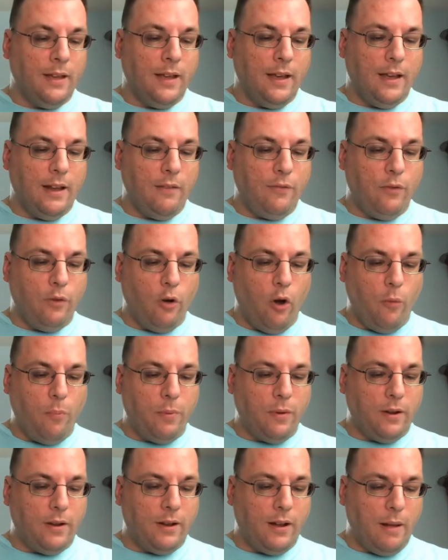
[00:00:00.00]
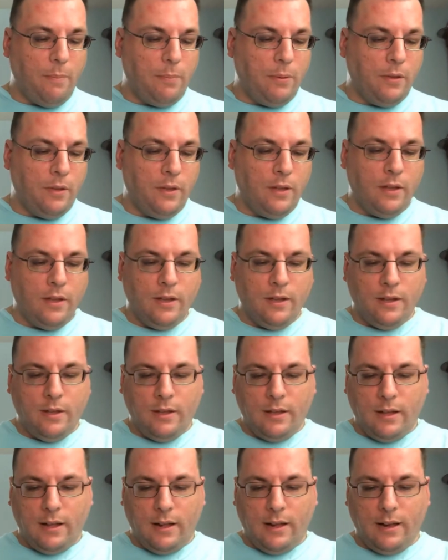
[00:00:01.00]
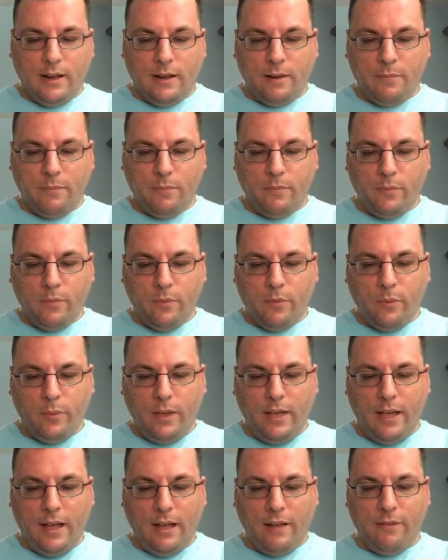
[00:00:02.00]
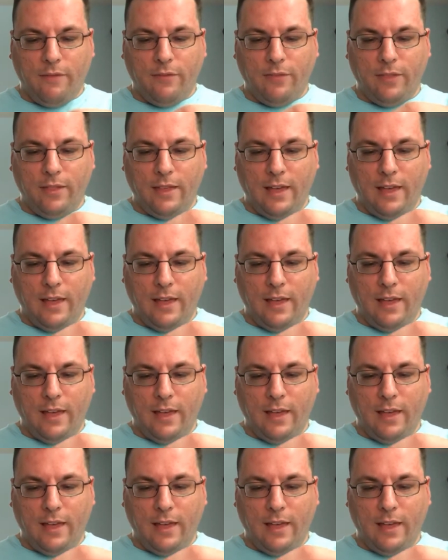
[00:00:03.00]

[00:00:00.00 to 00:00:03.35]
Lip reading: And if you open it up, we have